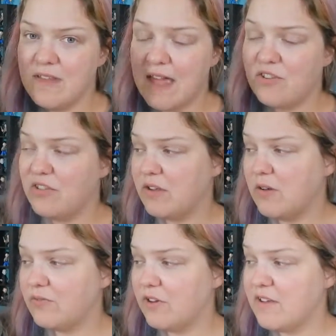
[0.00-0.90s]
Dash
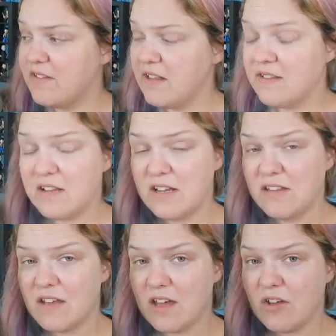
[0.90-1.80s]
salt-free seasoning
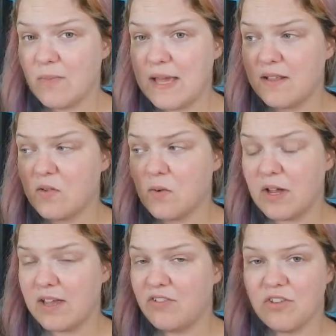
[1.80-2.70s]
taco mix, or
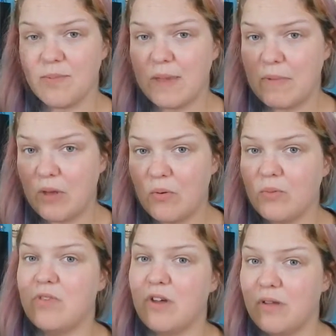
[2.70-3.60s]
I can just make my
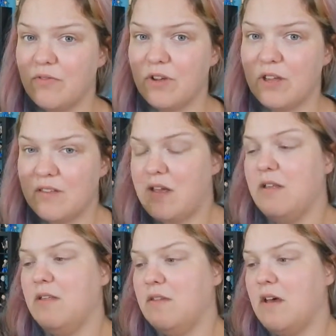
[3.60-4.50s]
own salt-free
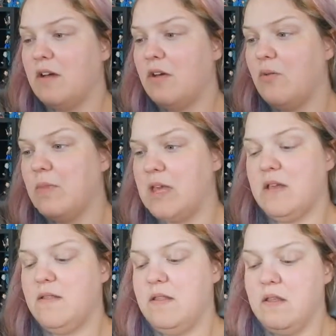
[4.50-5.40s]
taco
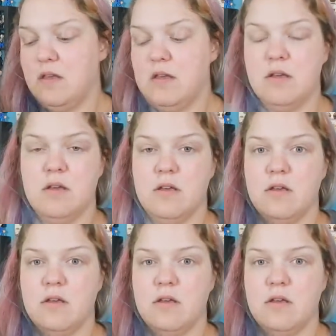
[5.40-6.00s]
mix.